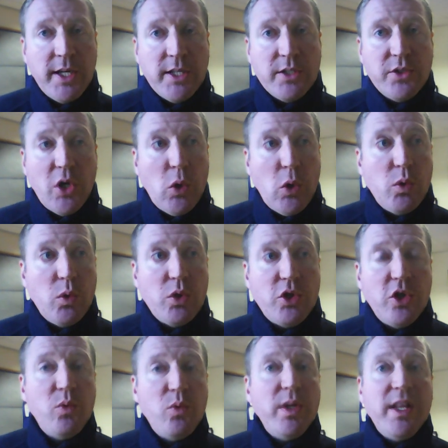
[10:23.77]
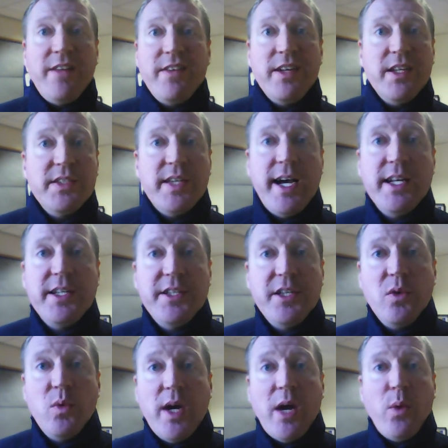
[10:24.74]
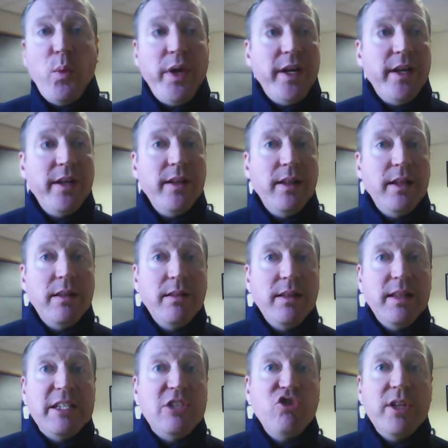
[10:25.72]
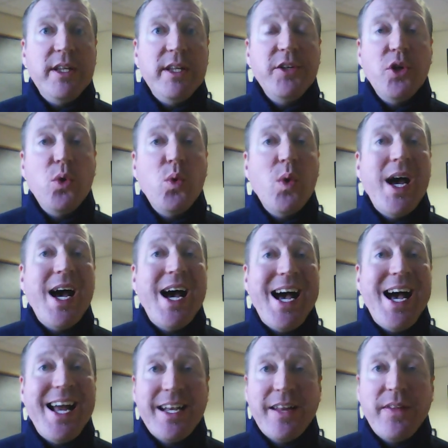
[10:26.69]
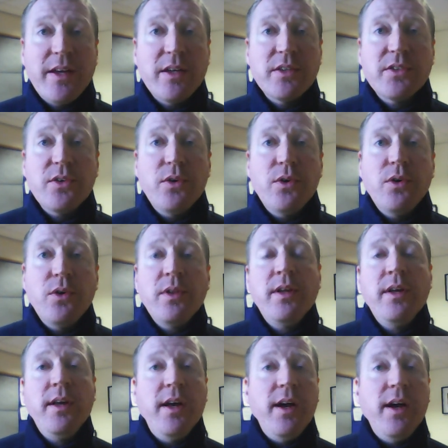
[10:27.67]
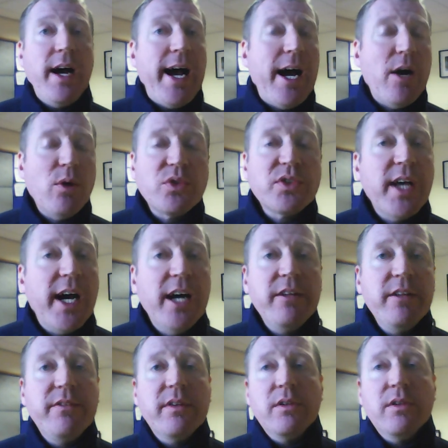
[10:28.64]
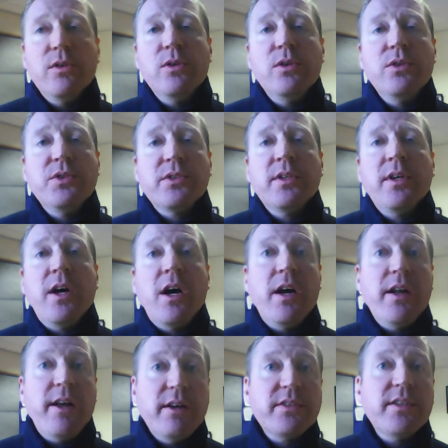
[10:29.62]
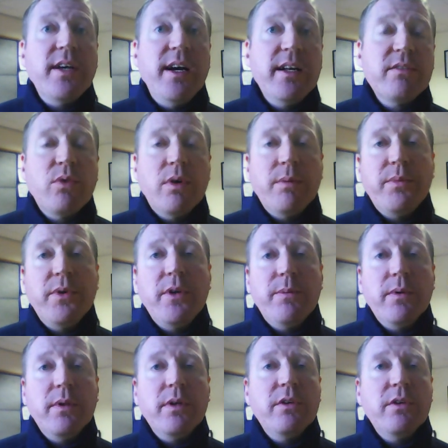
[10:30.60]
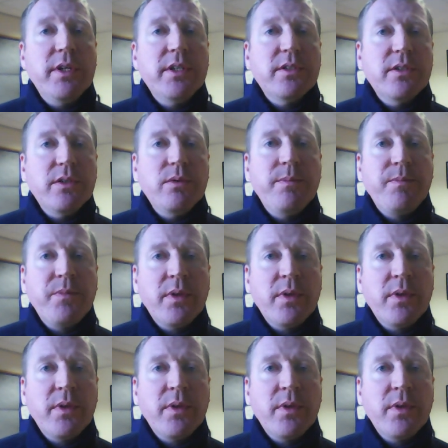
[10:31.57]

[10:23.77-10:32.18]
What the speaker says: So, should we live in a society where we can literally do anything at all, outside of the laws and outside of what people agree to?